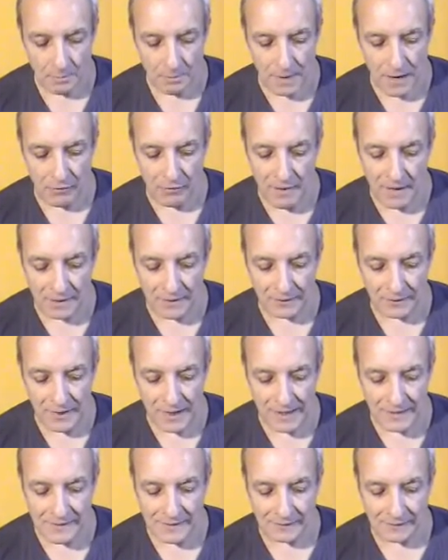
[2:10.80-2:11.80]
By
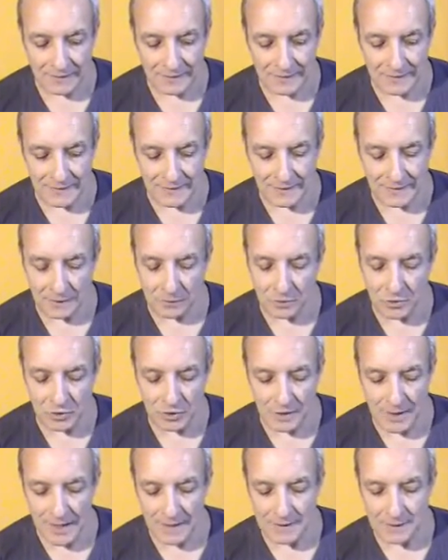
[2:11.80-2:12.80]
recognizing the
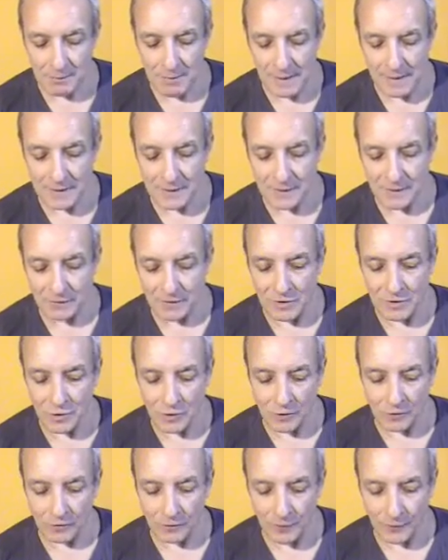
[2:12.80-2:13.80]
distinguishing aspects of the
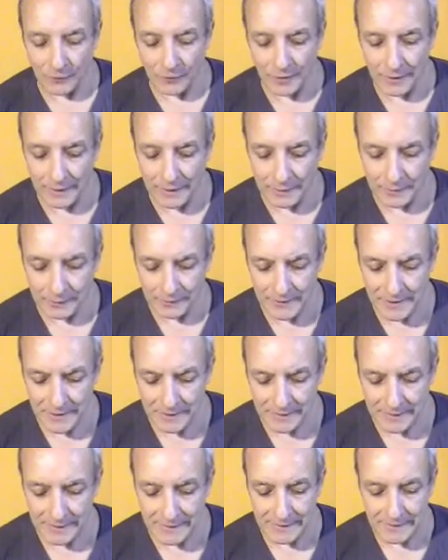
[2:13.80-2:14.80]
twofold
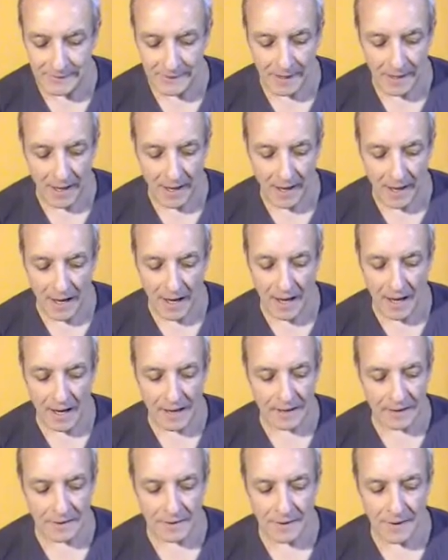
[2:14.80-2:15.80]
egolessness,
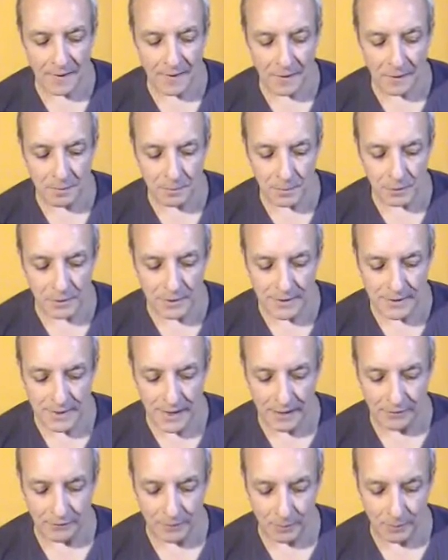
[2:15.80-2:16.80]
I and other
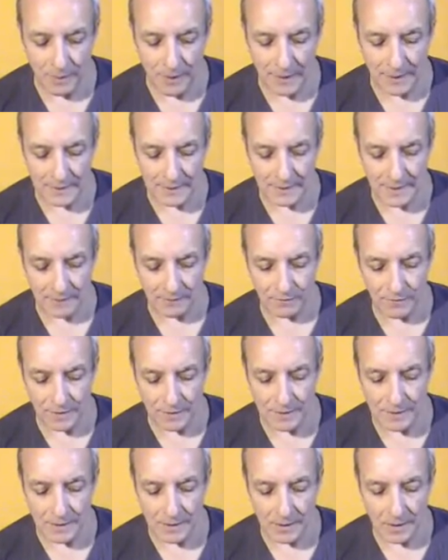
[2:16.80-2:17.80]

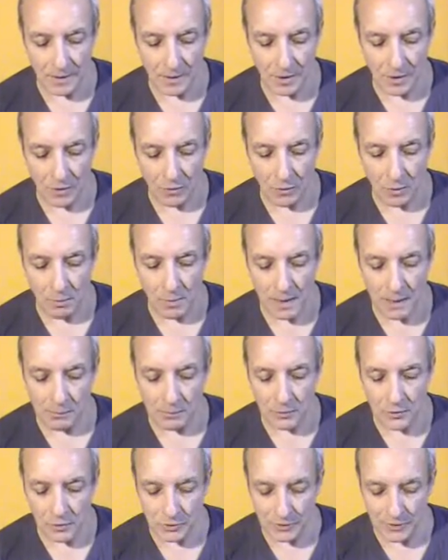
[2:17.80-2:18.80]
Bodhisattva-Mahasattvas will be
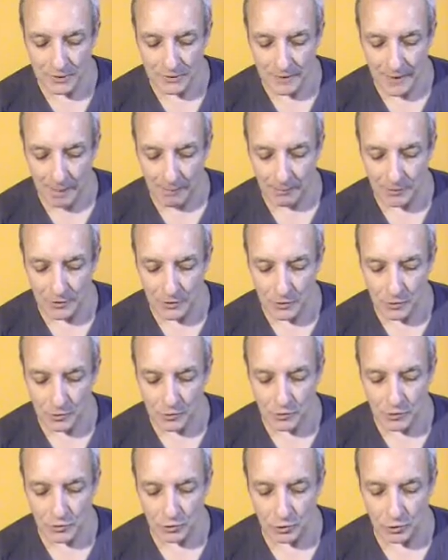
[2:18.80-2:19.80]
able to establish
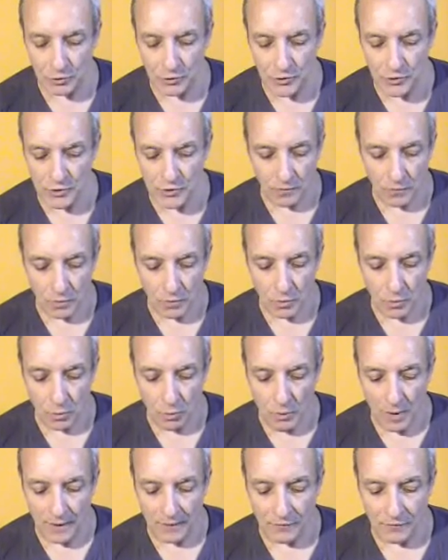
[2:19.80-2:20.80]
those truths
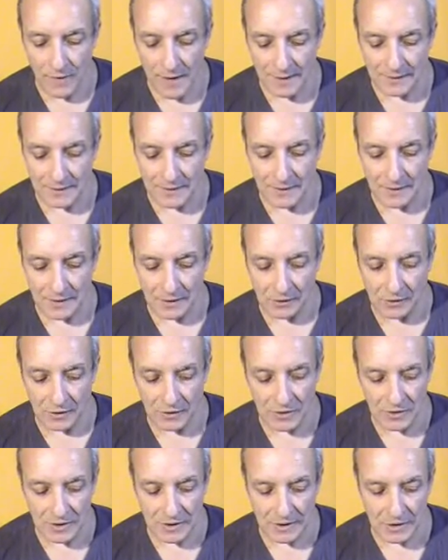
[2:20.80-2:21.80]
while effecting a
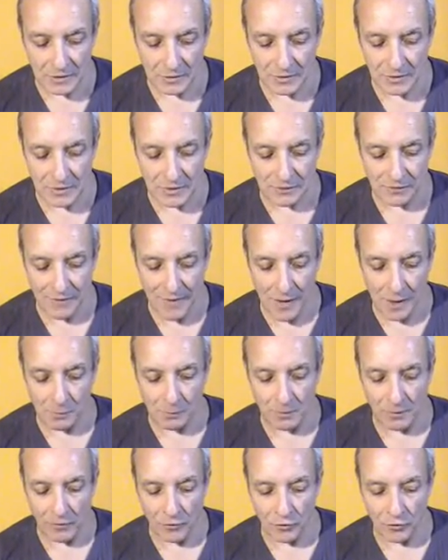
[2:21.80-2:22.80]
continuous
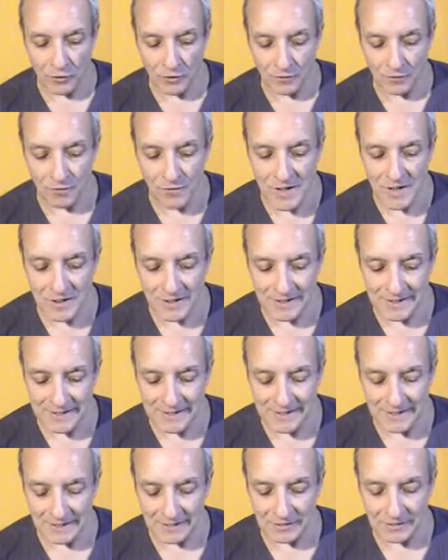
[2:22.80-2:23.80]
development through the various
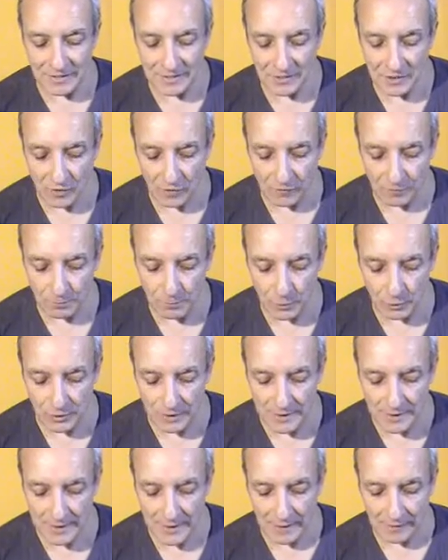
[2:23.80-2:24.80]
stages of
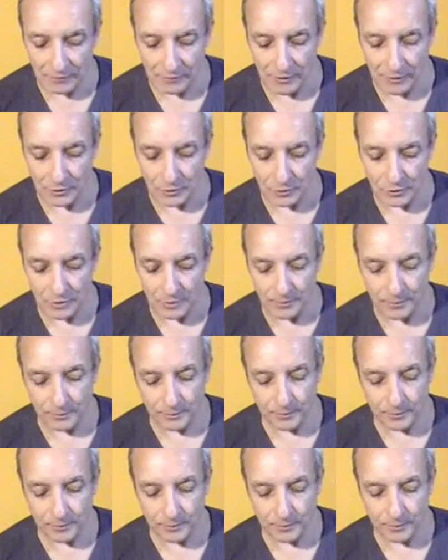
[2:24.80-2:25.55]
Bodhisattvahood.